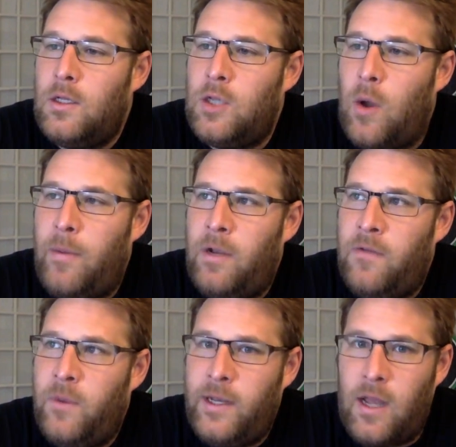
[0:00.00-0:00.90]
So I'm
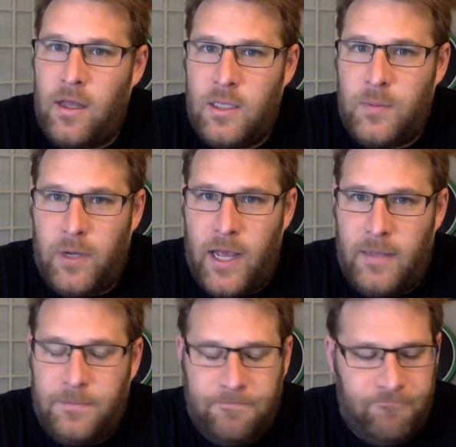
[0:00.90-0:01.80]
interviewing Douglas
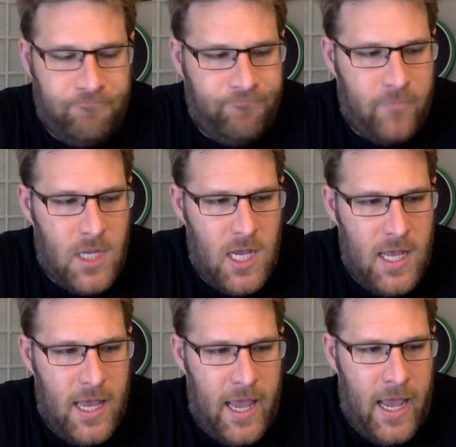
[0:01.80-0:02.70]
Burdett,
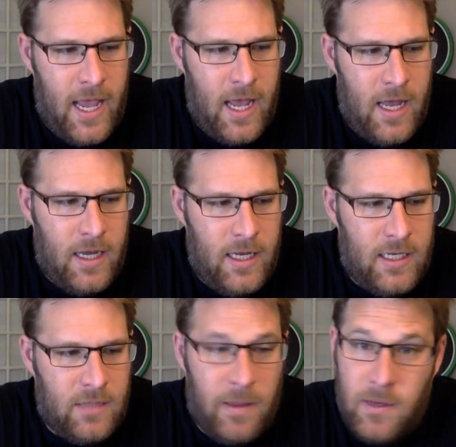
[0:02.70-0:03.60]
and he
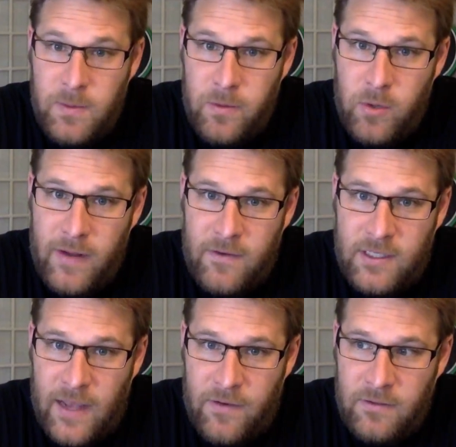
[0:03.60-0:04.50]
tells me that most people quit
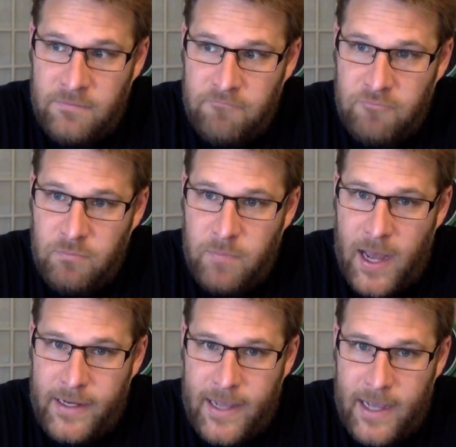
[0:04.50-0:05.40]
after 7
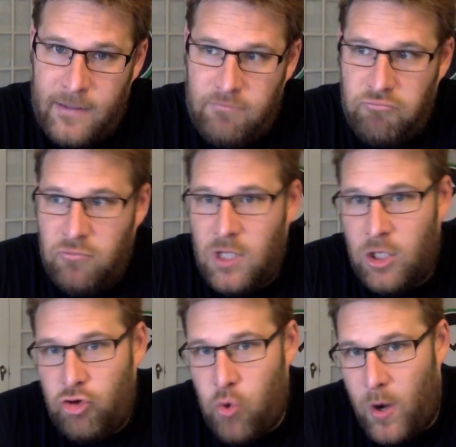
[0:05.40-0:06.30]
podcasts,
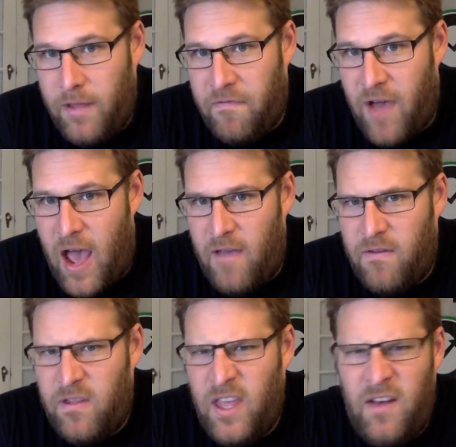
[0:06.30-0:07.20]
then
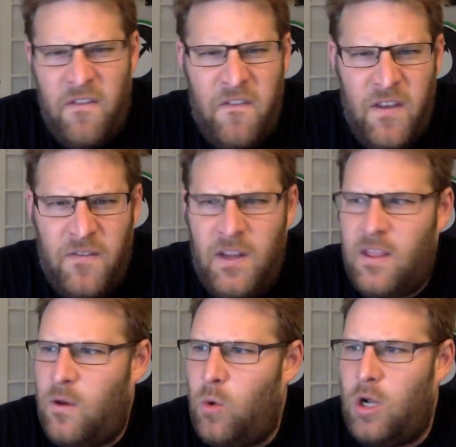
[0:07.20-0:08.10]
25, then
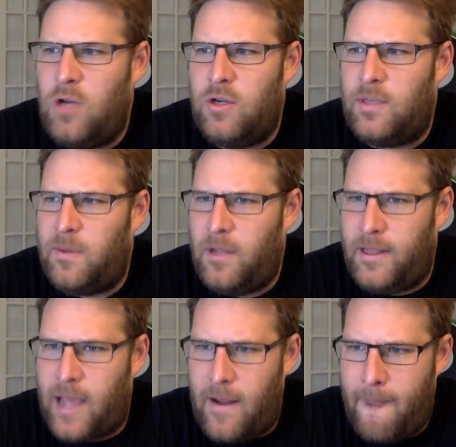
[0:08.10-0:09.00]
50, then 100, something
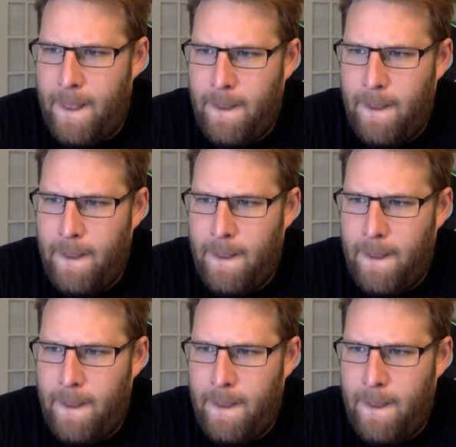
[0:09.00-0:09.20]
like that.